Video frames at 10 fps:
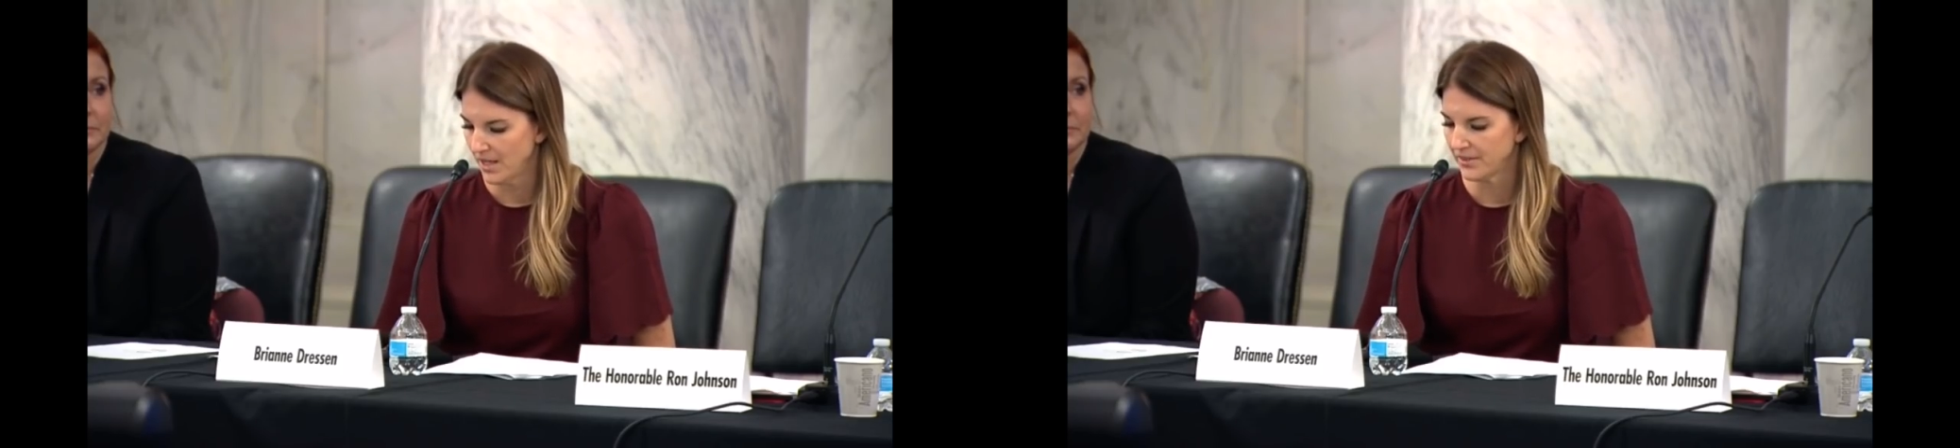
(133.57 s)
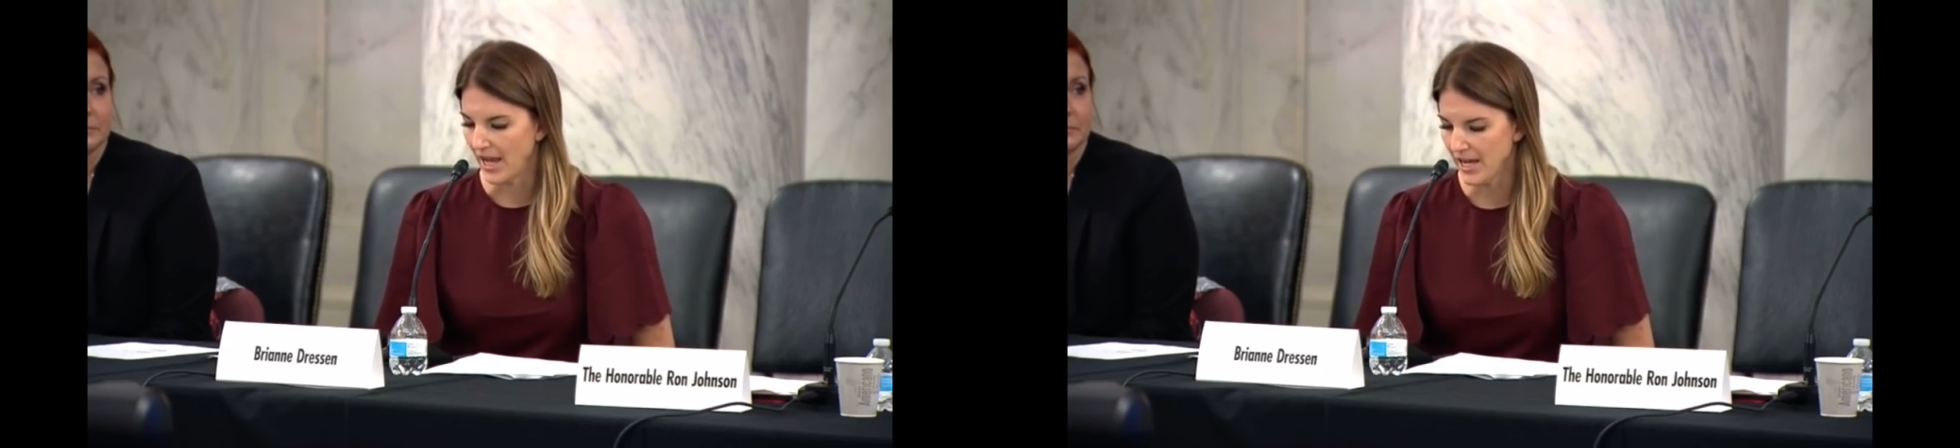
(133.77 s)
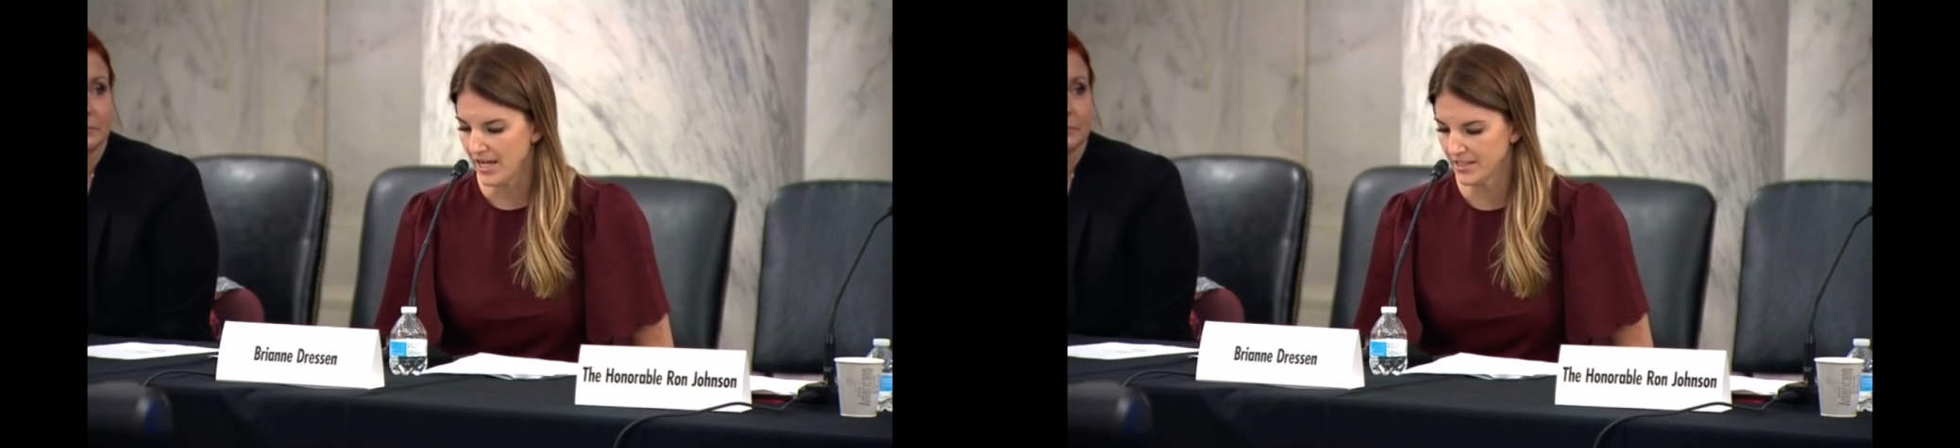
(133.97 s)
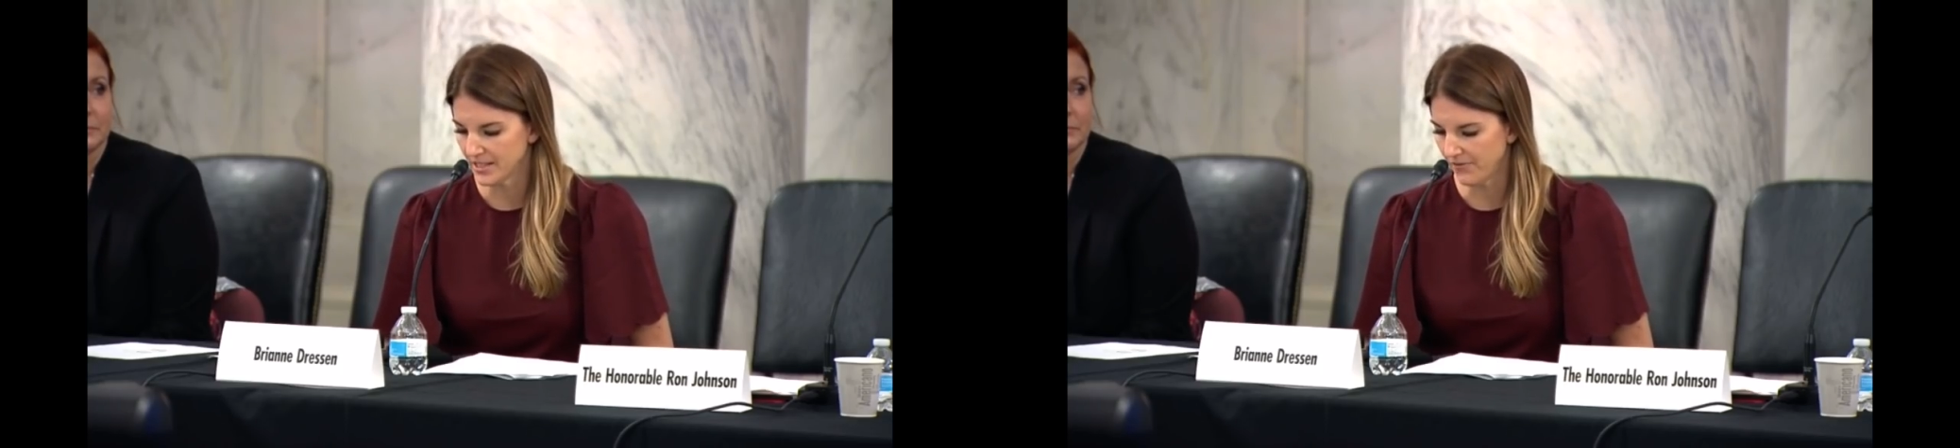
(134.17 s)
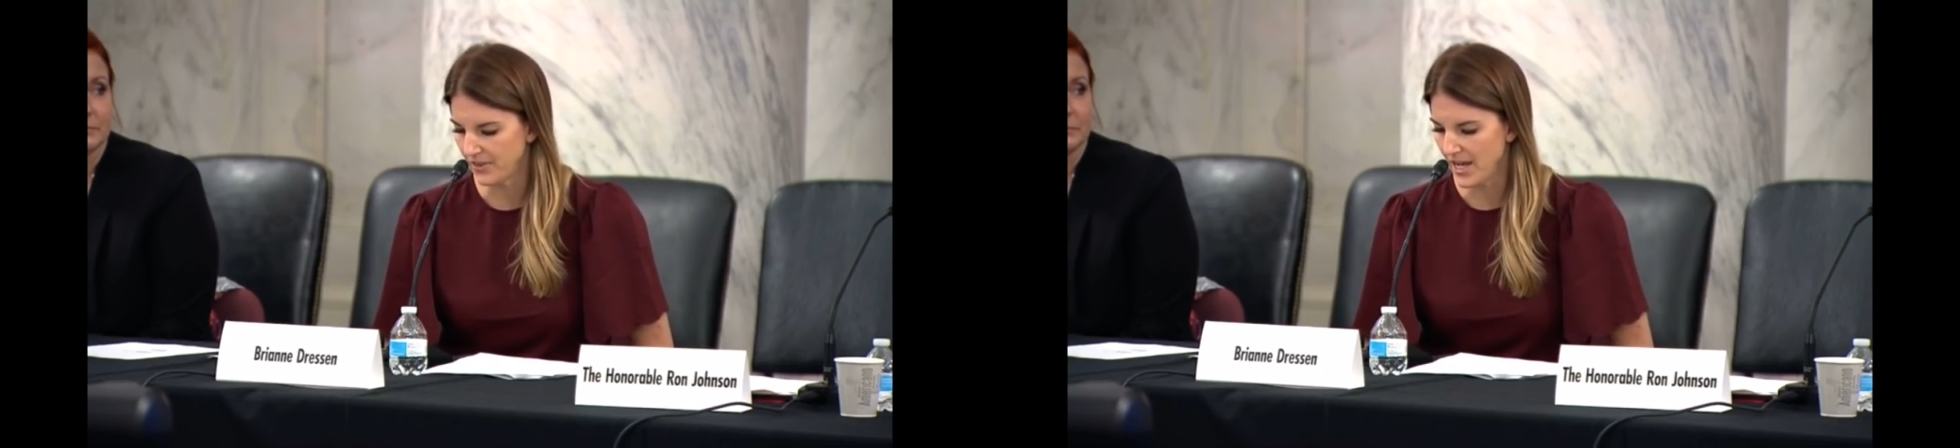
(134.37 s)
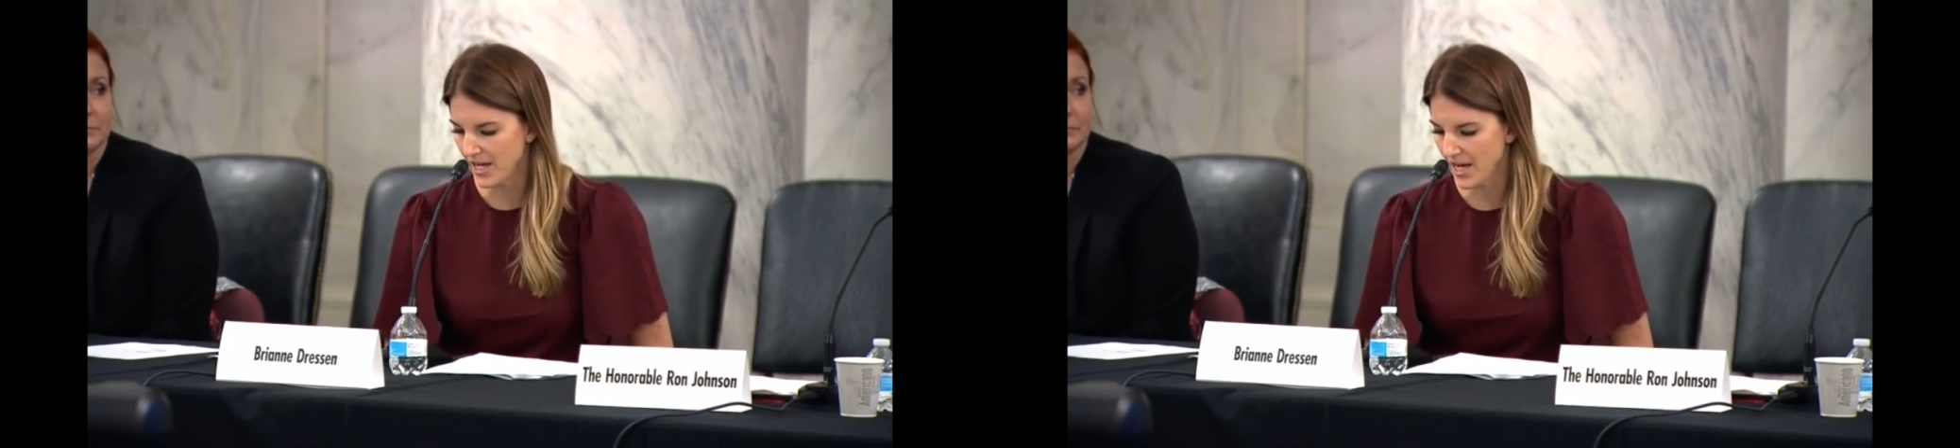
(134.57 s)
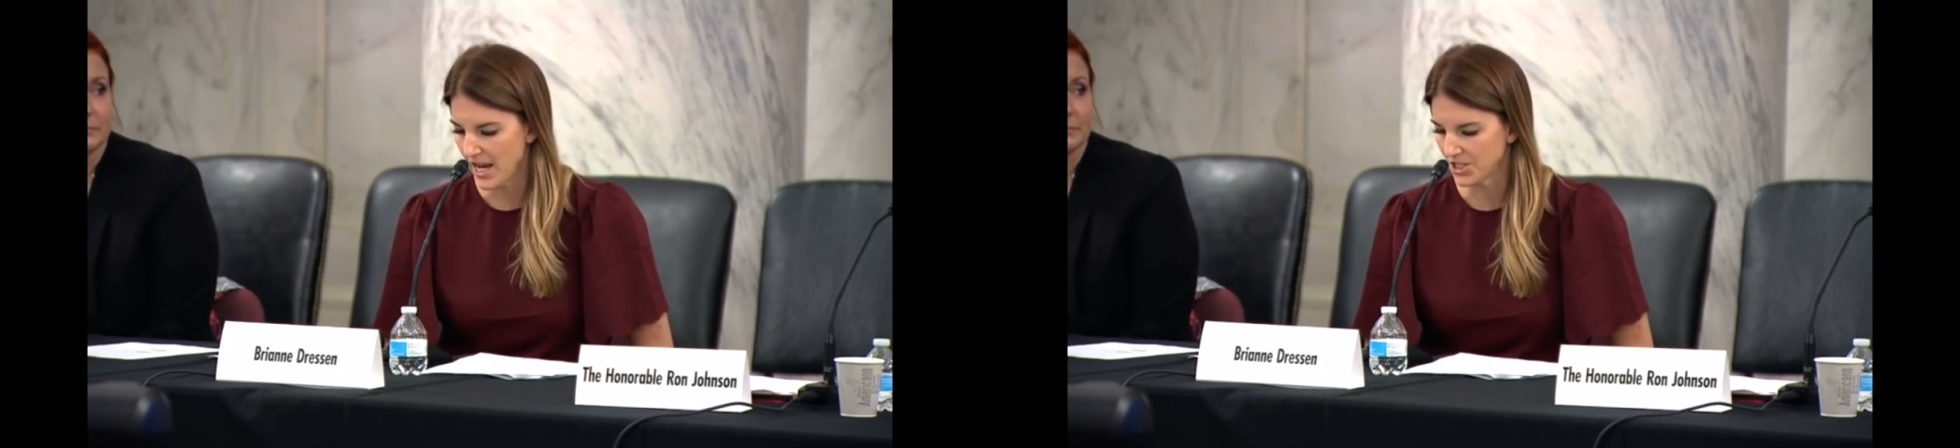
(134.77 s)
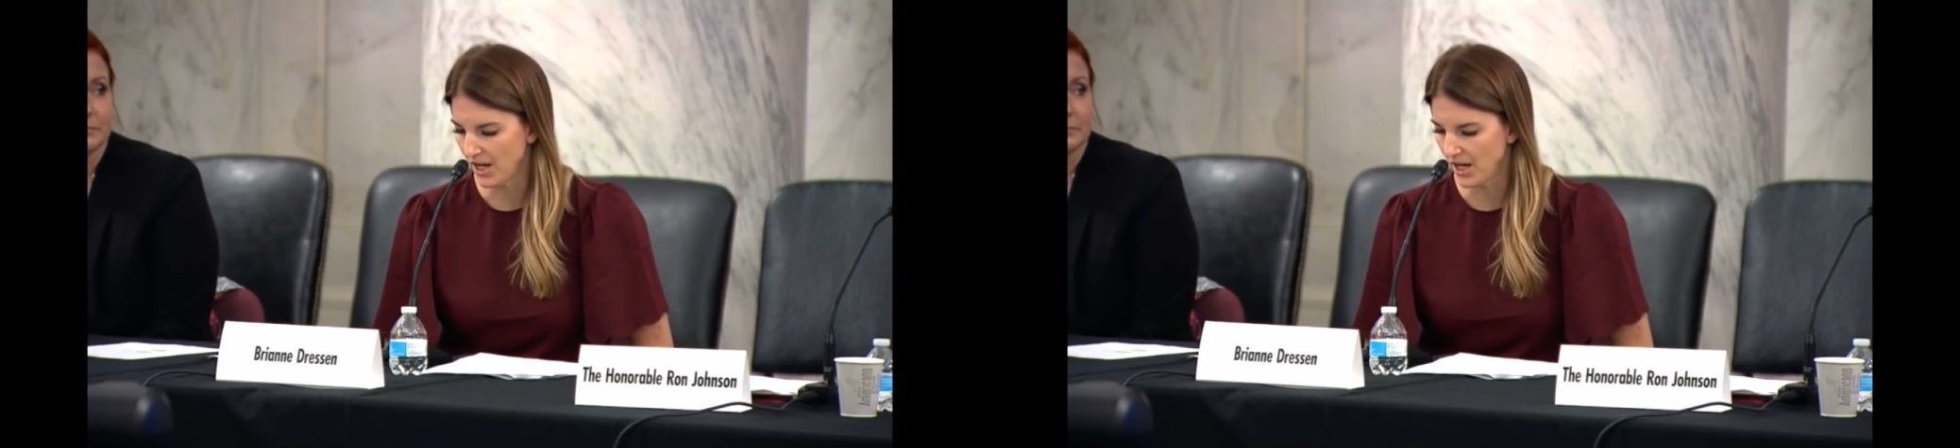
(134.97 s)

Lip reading: The heads of the NIH,